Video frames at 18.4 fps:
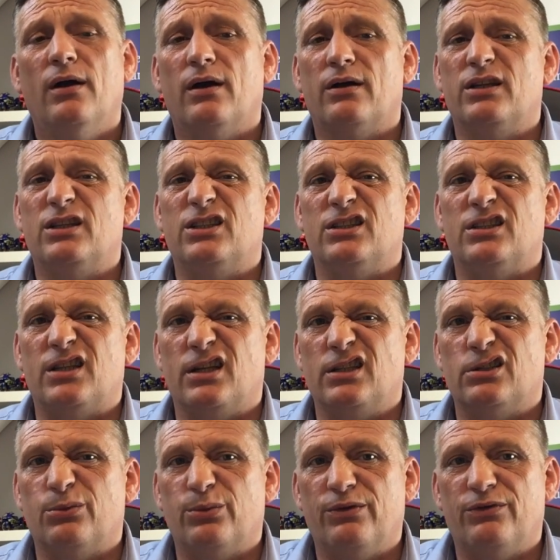and this is
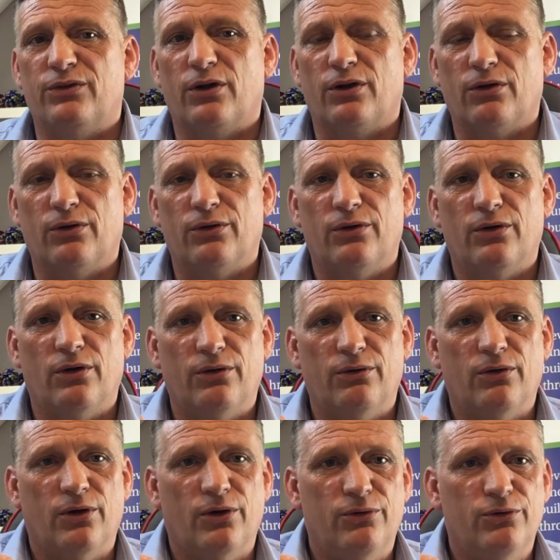things that we've done
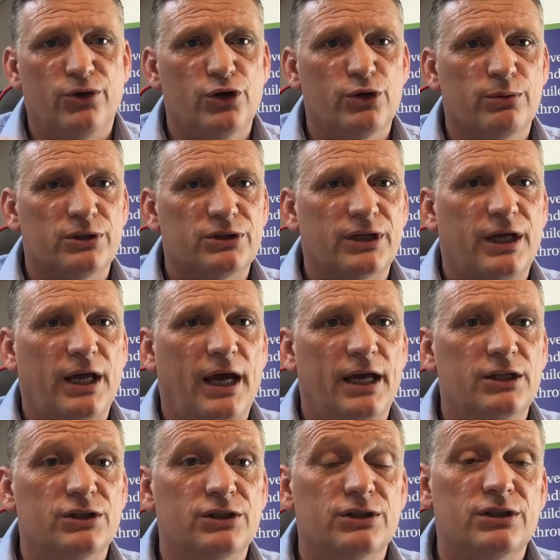on numerous
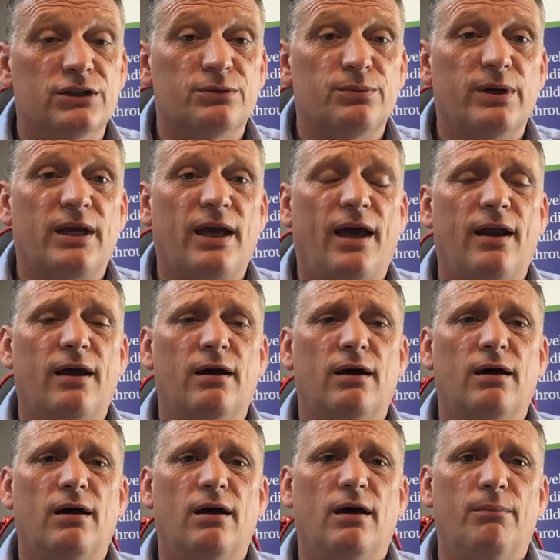occasions, is we get
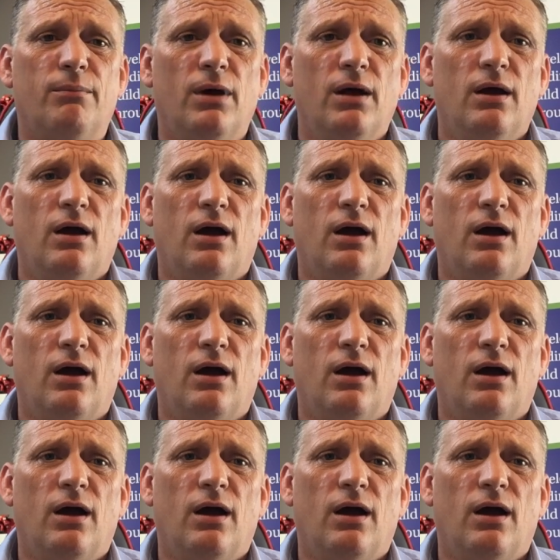an